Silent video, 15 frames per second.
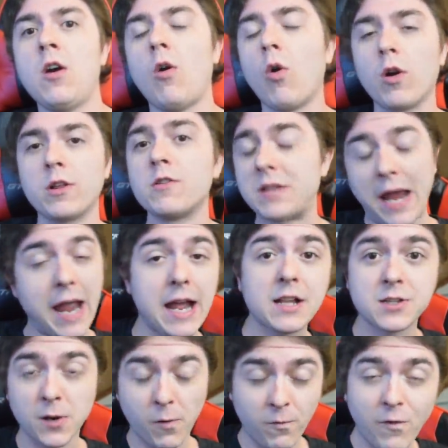or those
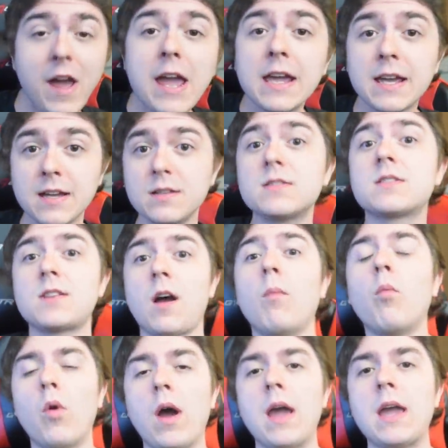hands are fake in
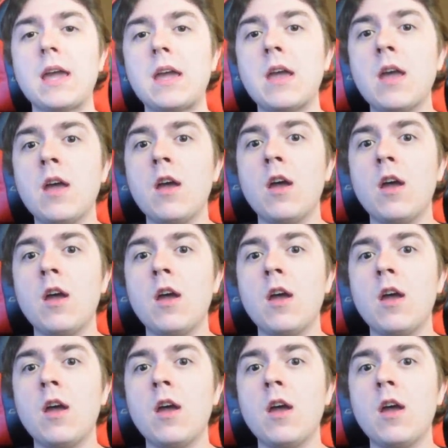some way,